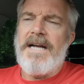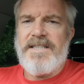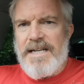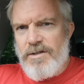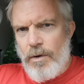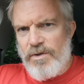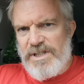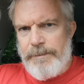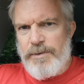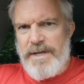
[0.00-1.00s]
I tend to
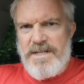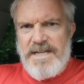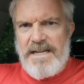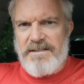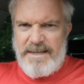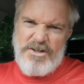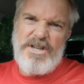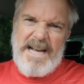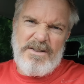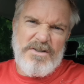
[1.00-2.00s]
also, between sets, then
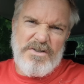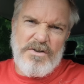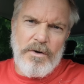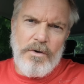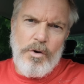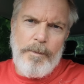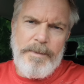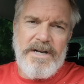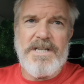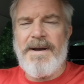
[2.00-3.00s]
check the school,
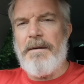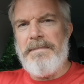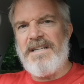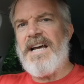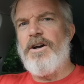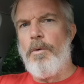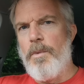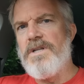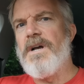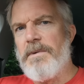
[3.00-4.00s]
because about midday
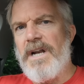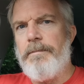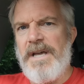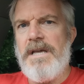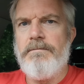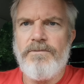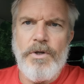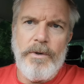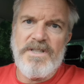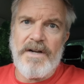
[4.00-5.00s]
onwards, I'm going to be
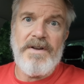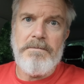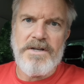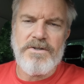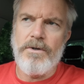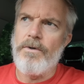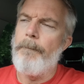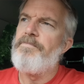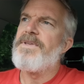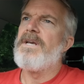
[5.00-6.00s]
doing stuff in my school,
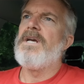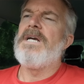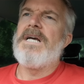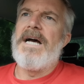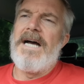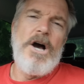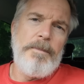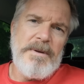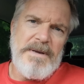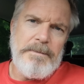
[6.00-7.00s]

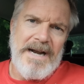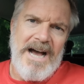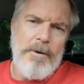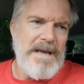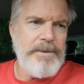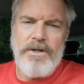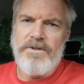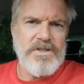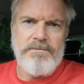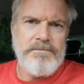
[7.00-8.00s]
helping people out, maybe
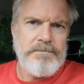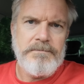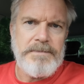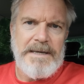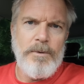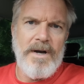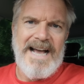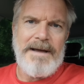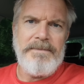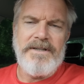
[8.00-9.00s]
doing some paperwork,
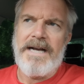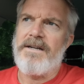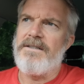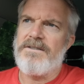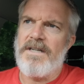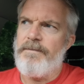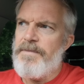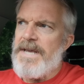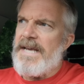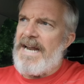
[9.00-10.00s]
admin, that kind of stuff.
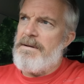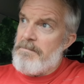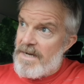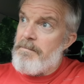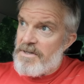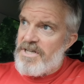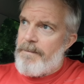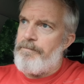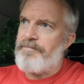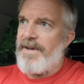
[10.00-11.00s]
And I'm in my
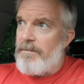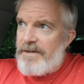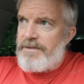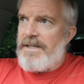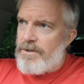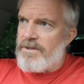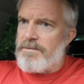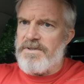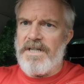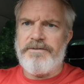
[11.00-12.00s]
gym, I'm lifting, doing
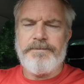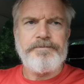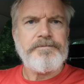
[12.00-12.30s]
some stuff.